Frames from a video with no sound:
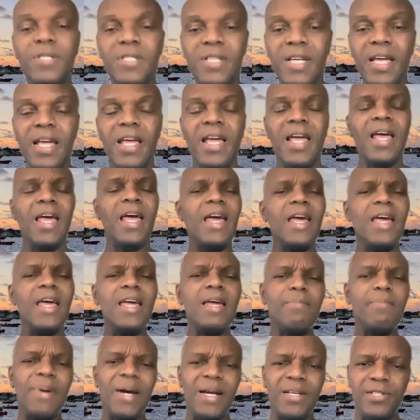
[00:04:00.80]
say,
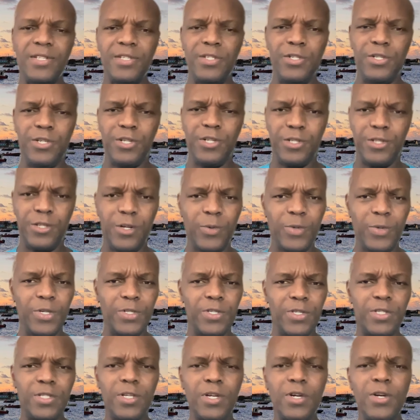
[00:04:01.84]
hey, passenger
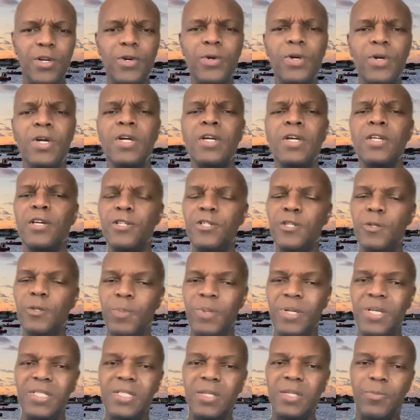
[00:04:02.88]
so-and-so, could you
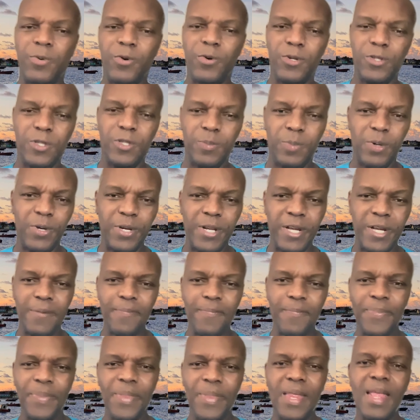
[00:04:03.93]
please approach a
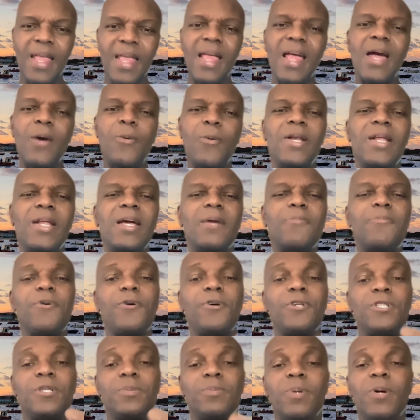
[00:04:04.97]
podium? And when they
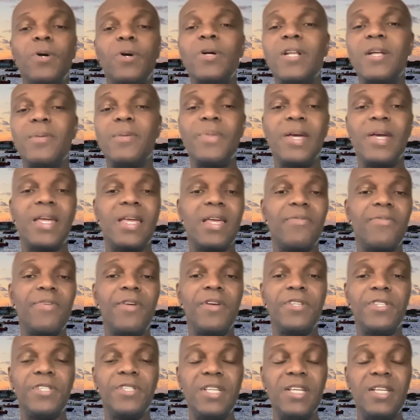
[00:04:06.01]
approach the podium, they give
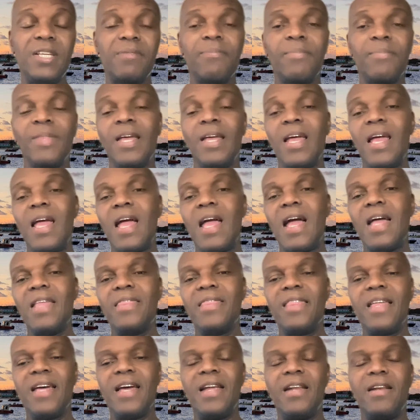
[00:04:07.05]
you a seat.
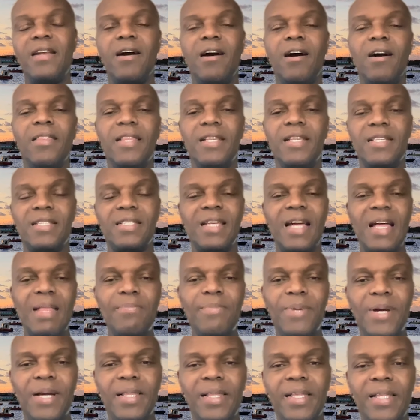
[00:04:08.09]
And then on the
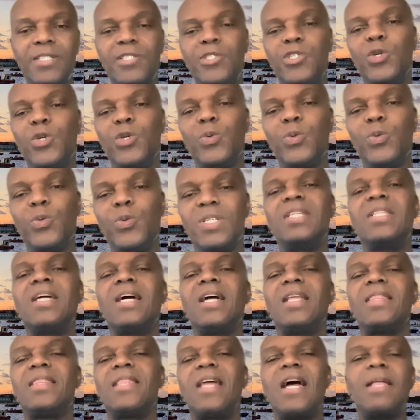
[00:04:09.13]
standby list, you will see
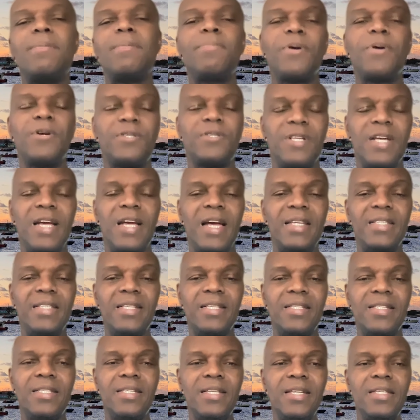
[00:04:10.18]
that that person has a
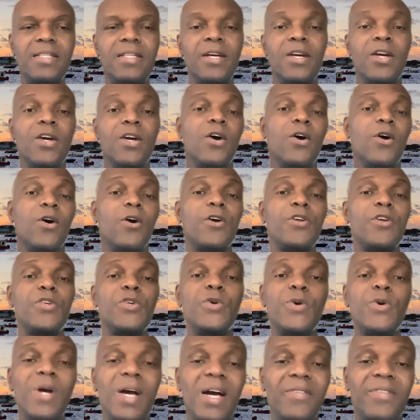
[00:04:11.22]
seat, or
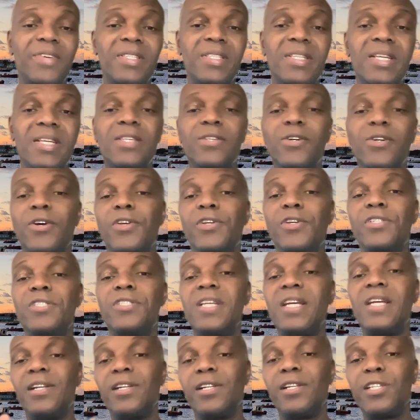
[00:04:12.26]
you have a seat, or you'll
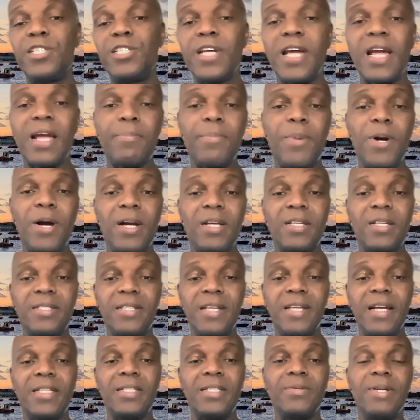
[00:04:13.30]
see a little checkbox
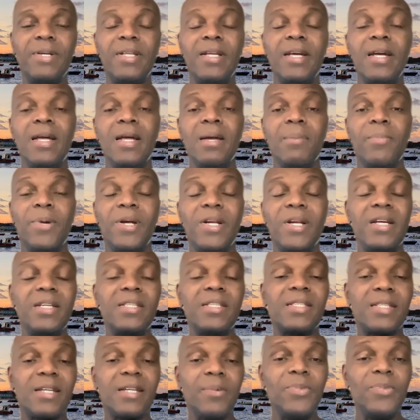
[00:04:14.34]
next to it. But
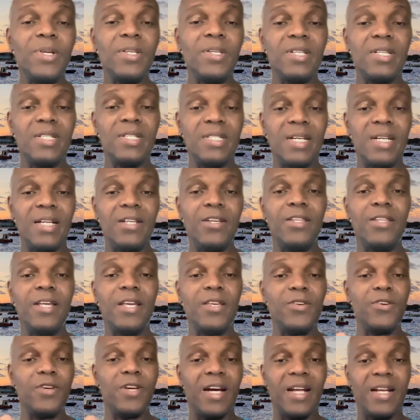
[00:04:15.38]
there's something to tell you
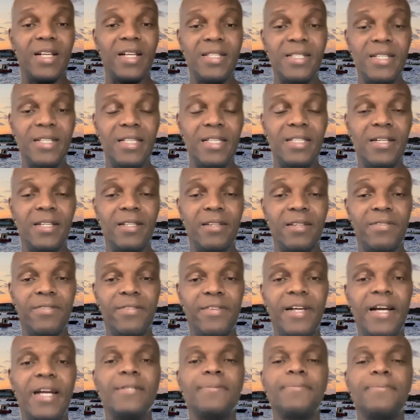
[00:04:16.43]
that you got a seat on the
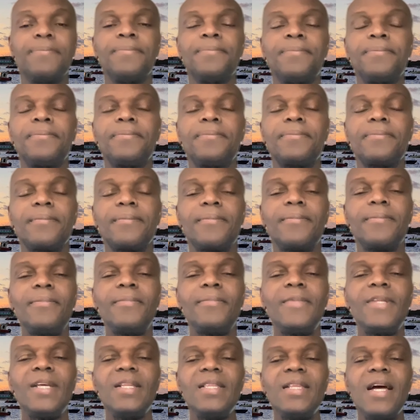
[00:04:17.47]
flight.
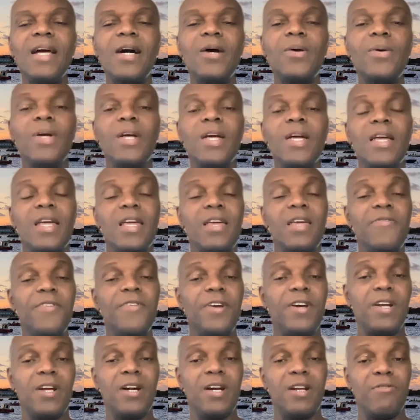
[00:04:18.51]
Now, if
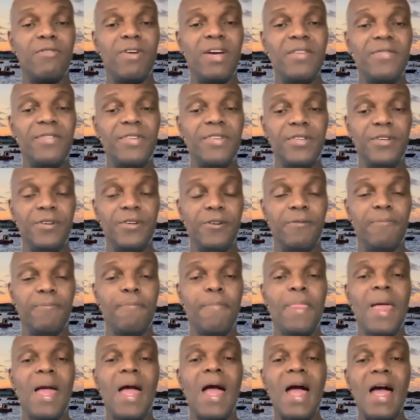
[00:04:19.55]
you're non-revenue,
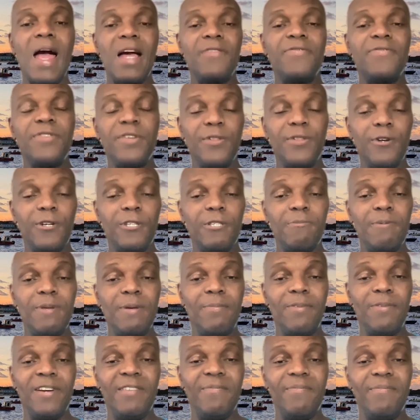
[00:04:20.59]
after those
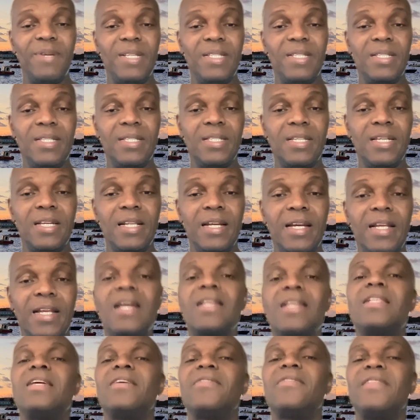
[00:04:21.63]
people have been seated,
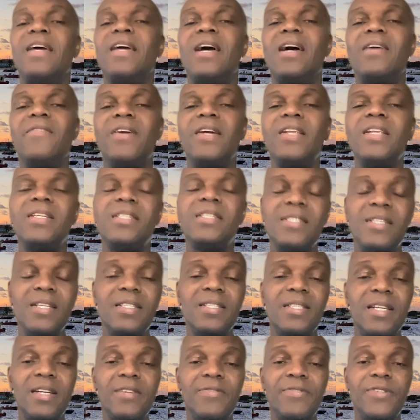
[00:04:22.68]
and if they have any
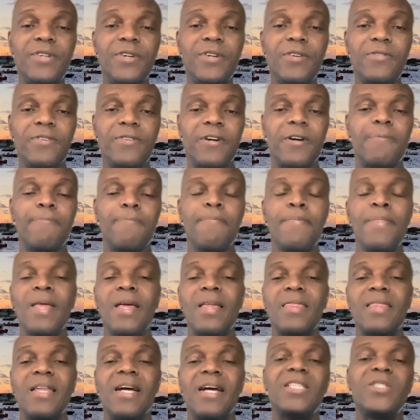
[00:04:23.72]
seats left over,
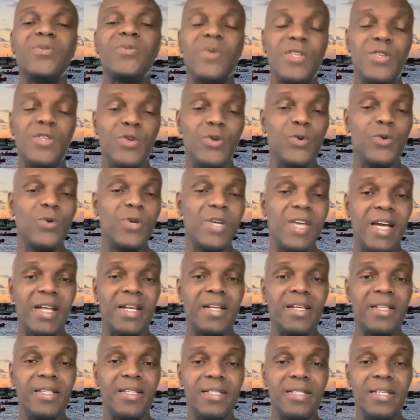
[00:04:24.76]
that's when you
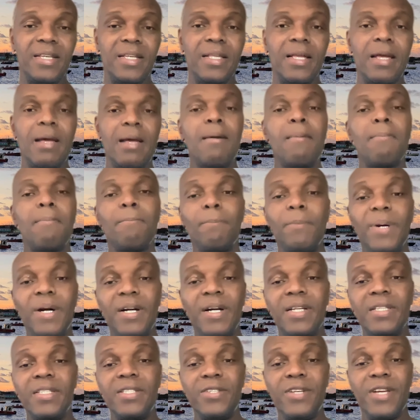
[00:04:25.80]
get a seat.
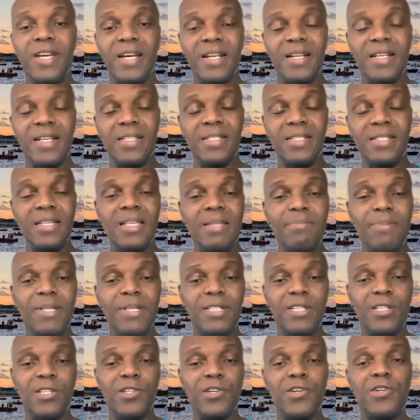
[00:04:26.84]
But you get a seat,
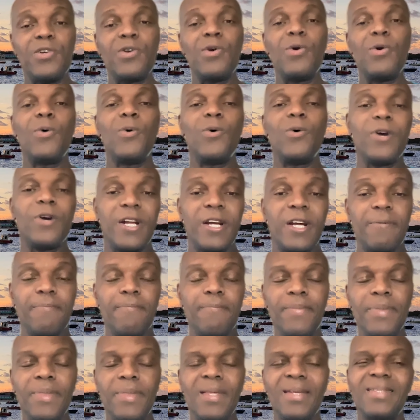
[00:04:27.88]
there's a certain order,
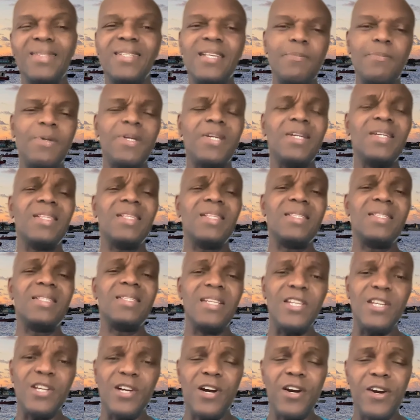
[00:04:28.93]
typically
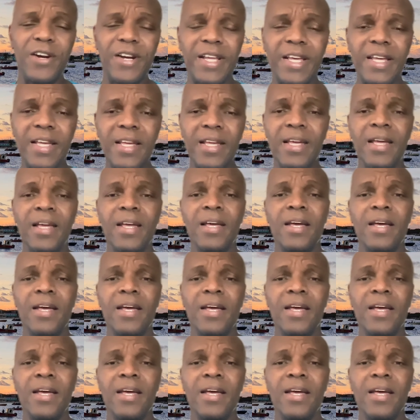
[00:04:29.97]
seniority.